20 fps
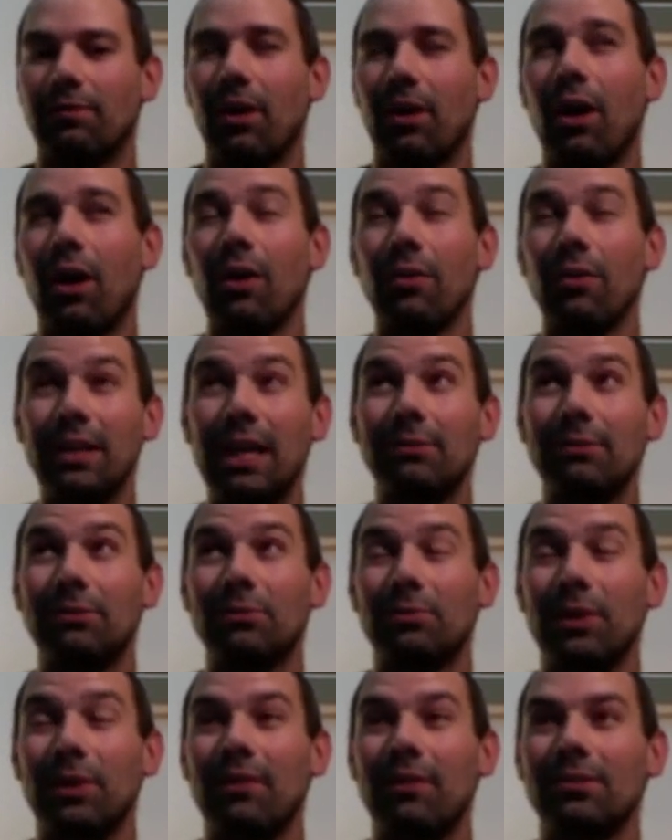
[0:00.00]
Of all the
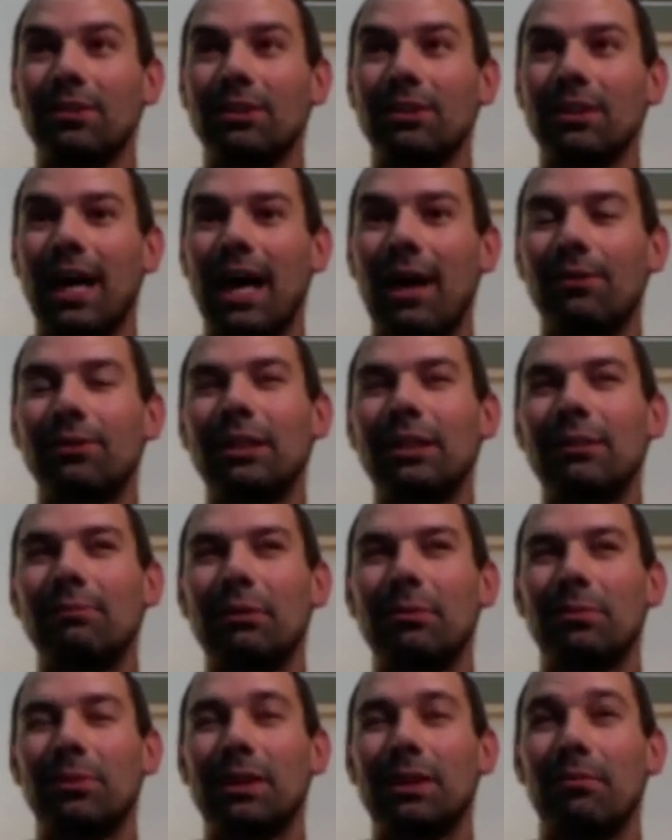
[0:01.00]
types of privacy, I would say
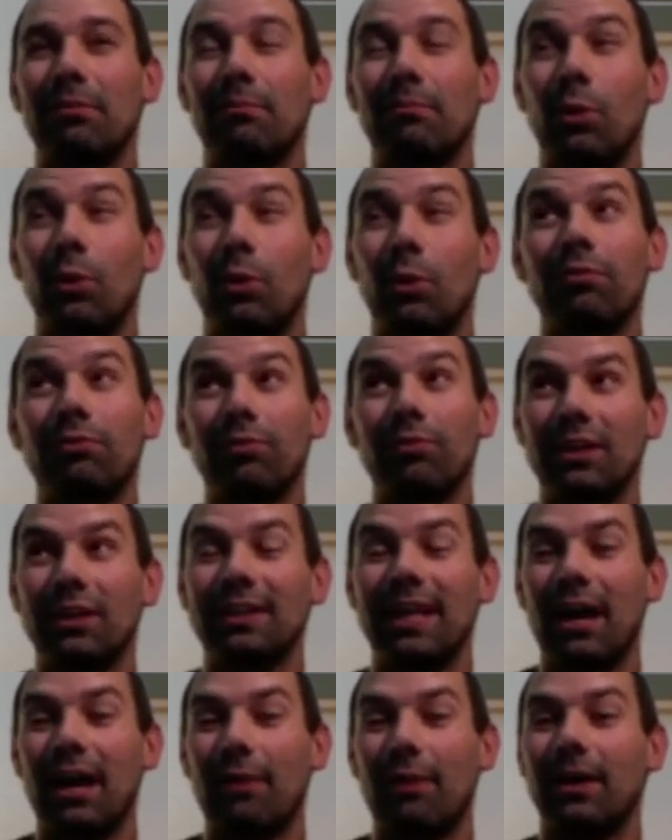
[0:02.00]
people get more
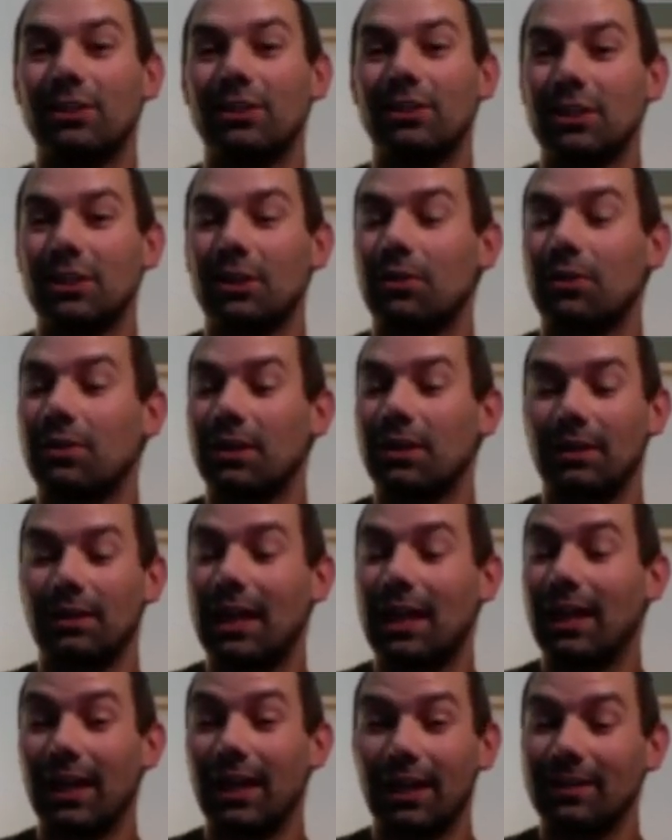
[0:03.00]
freaked out by geo than
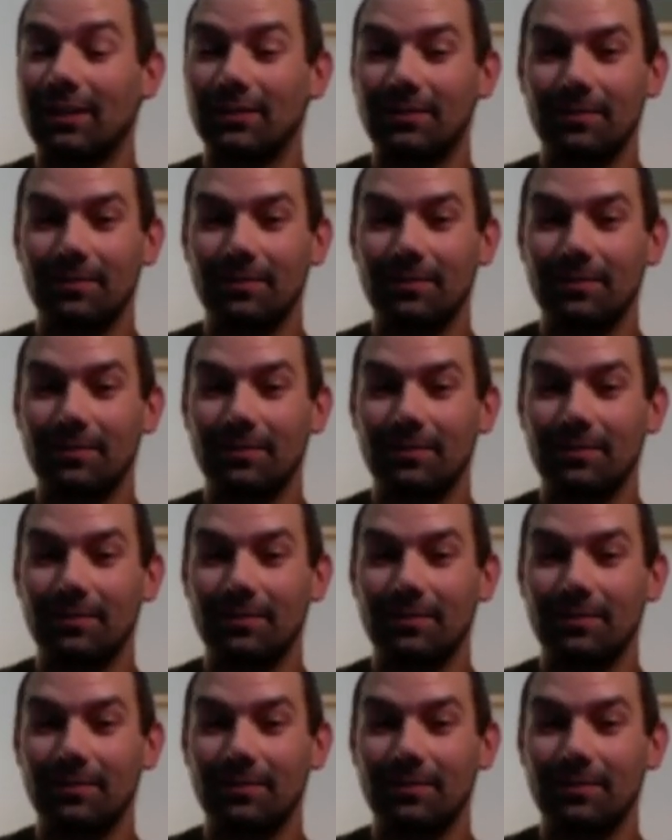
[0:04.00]
any.